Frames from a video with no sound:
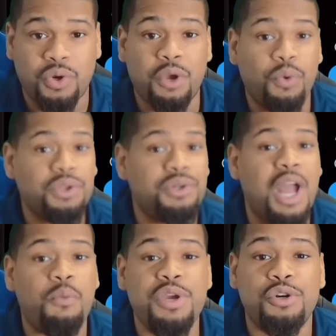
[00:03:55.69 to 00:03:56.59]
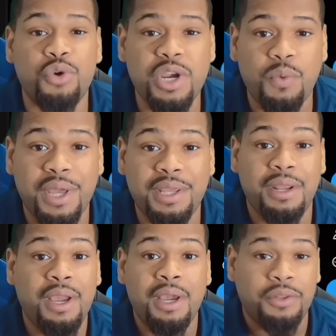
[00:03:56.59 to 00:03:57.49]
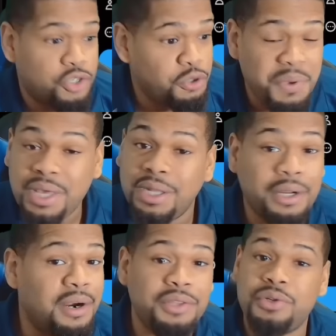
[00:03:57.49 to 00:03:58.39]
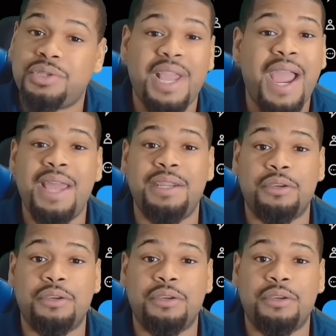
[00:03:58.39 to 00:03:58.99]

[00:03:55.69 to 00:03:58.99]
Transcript: And whether or not we agree with it, there should be clear understanding.